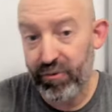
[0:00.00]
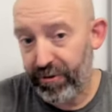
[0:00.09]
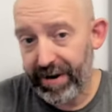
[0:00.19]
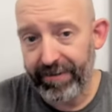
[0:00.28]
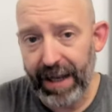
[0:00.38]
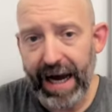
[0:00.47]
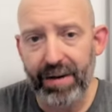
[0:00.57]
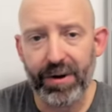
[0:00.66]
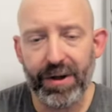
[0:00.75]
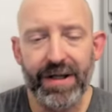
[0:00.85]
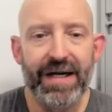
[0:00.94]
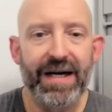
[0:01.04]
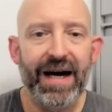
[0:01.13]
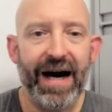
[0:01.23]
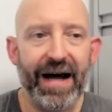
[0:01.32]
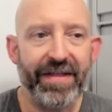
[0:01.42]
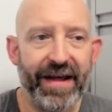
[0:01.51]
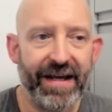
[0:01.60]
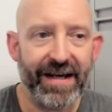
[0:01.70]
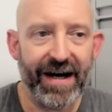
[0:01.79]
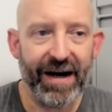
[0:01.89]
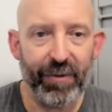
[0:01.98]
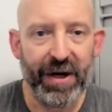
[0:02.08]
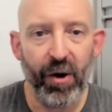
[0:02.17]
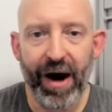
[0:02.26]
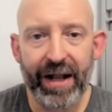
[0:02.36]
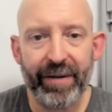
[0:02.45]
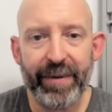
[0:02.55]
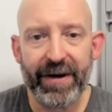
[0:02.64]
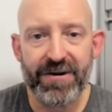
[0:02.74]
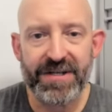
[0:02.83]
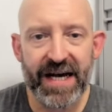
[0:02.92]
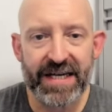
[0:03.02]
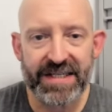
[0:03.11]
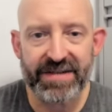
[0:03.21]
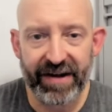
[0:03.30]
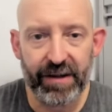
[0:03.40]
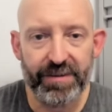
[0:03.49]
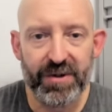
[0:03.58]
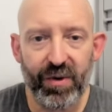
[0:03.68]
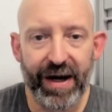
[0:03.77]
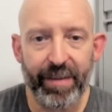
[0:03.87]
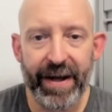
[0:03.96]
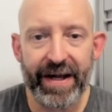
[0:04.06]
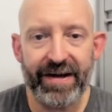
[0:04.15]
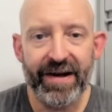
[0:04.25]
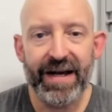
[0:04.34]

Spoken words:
pretty reliable. I think we know Holland Pierce has developed quite a bit.